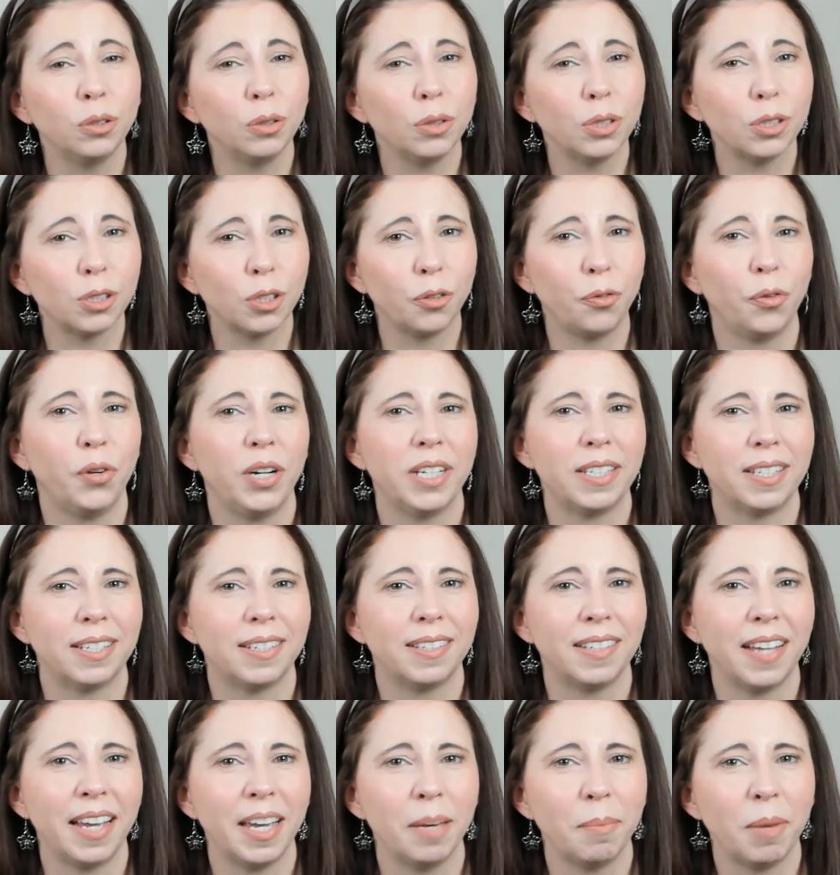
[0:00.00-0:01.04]
all software is the
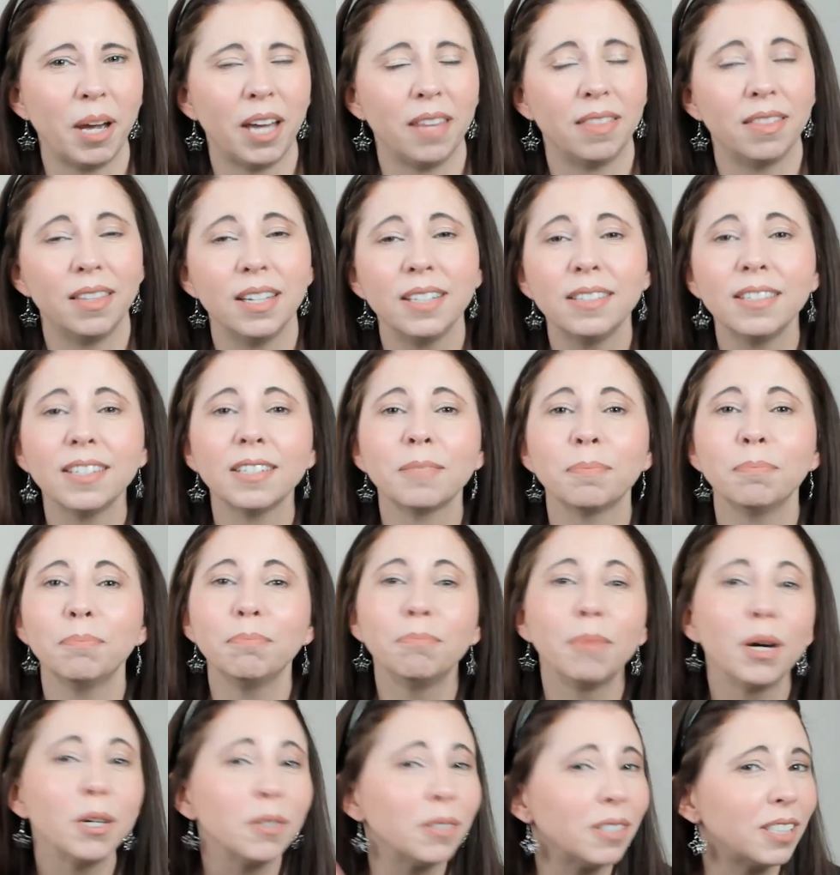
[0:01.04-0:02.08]
same, and this is
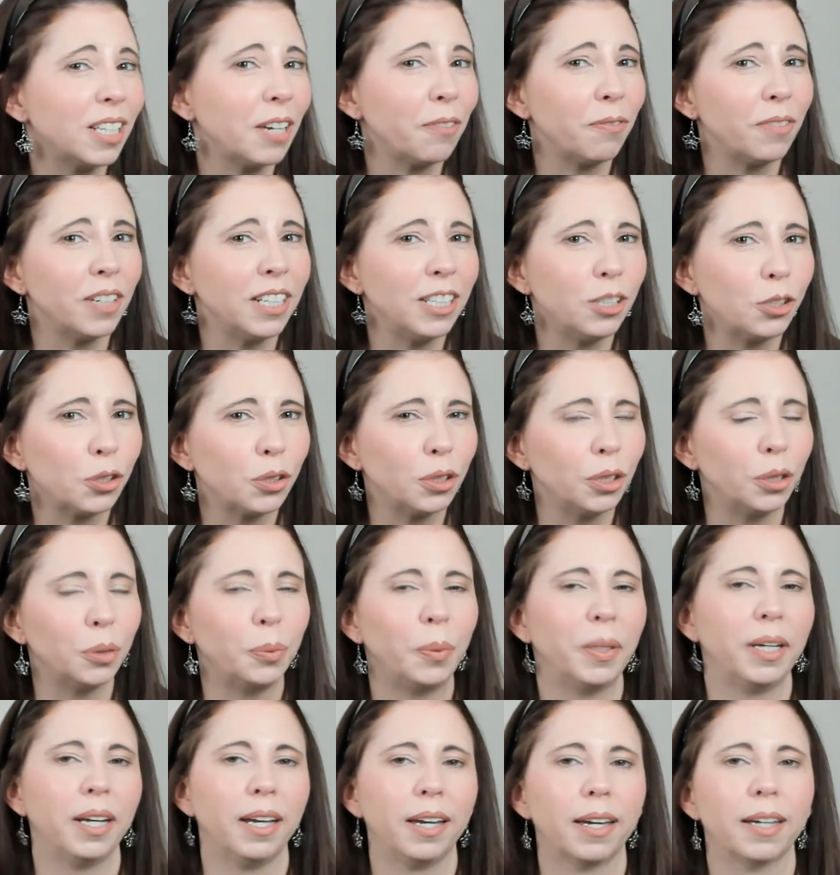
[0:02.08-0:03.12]
most definitely true
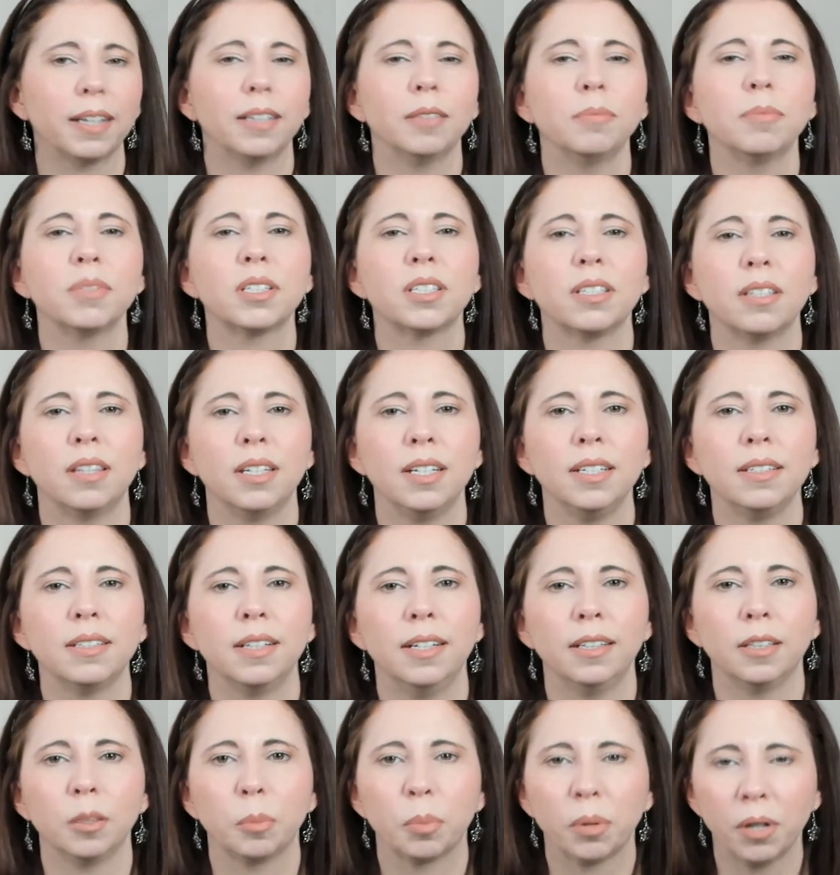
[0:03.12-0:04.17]
when it comes to these
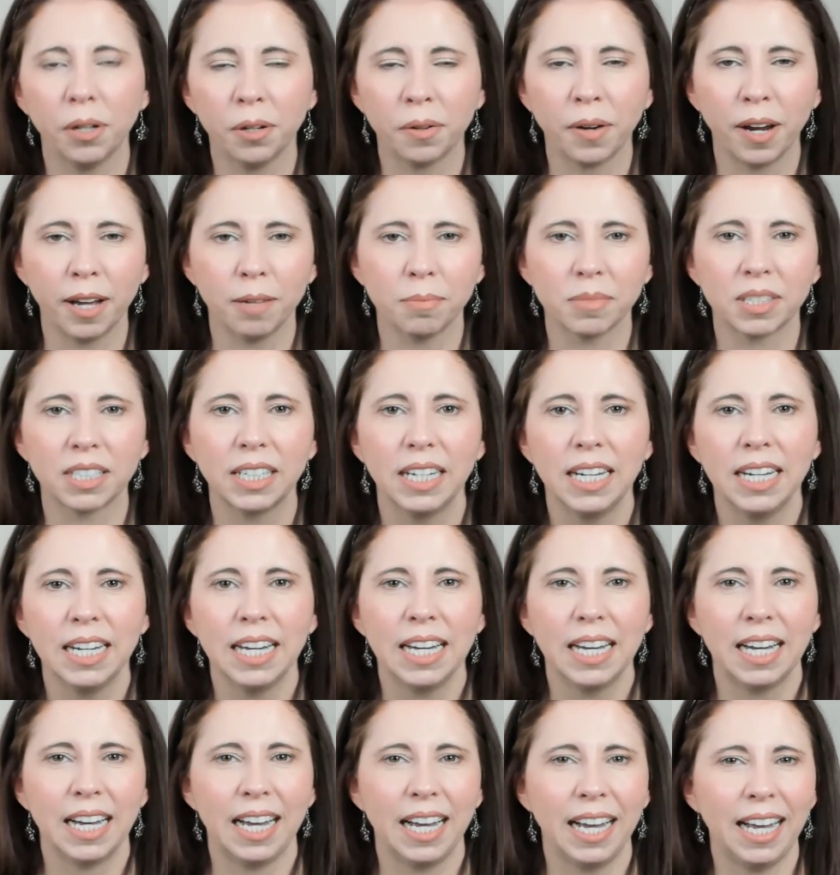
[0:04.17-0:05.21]
little programs.
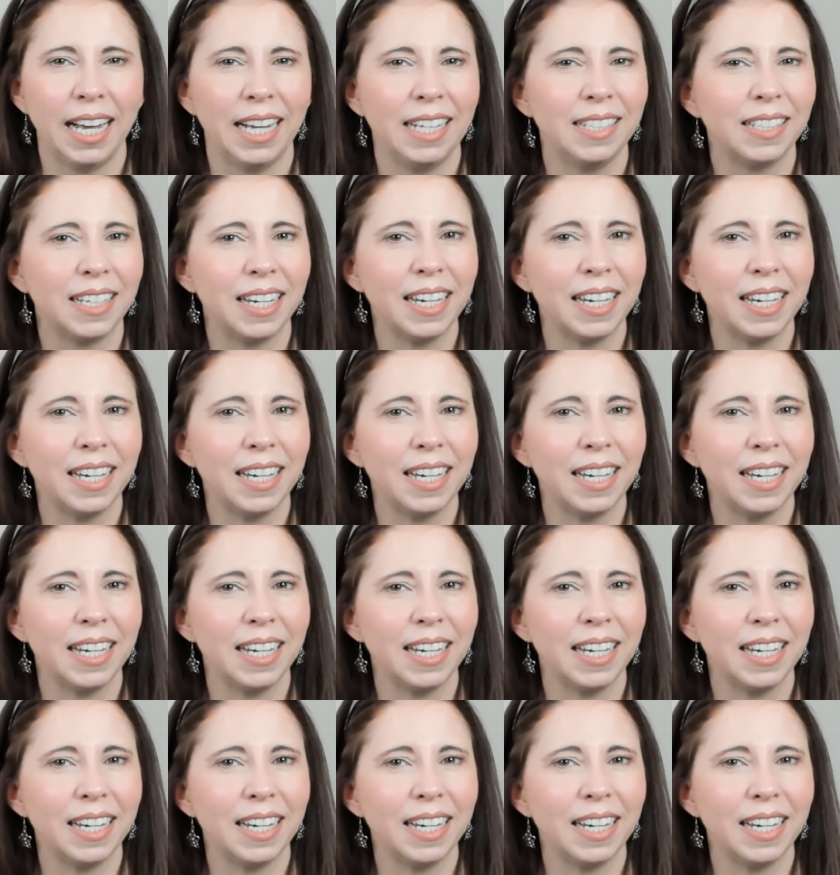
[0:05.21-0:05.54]
And